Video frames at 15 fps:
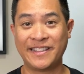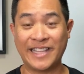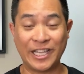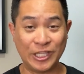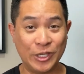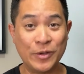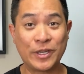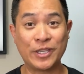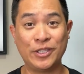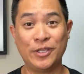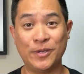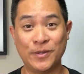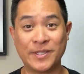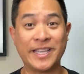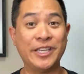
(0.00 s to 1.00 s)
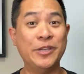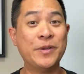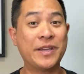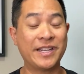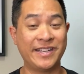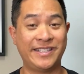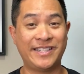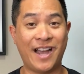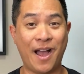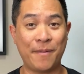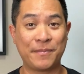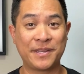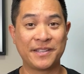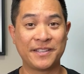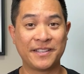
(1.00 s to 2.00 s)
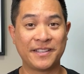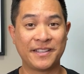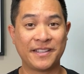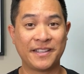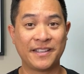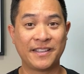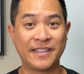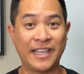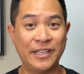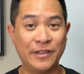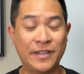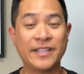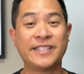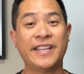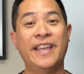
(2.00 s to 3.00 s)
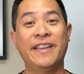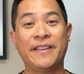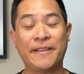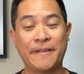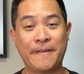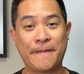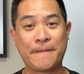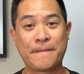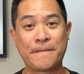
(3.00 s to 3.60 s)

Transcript: that you can use, that you can adopt, that you can take.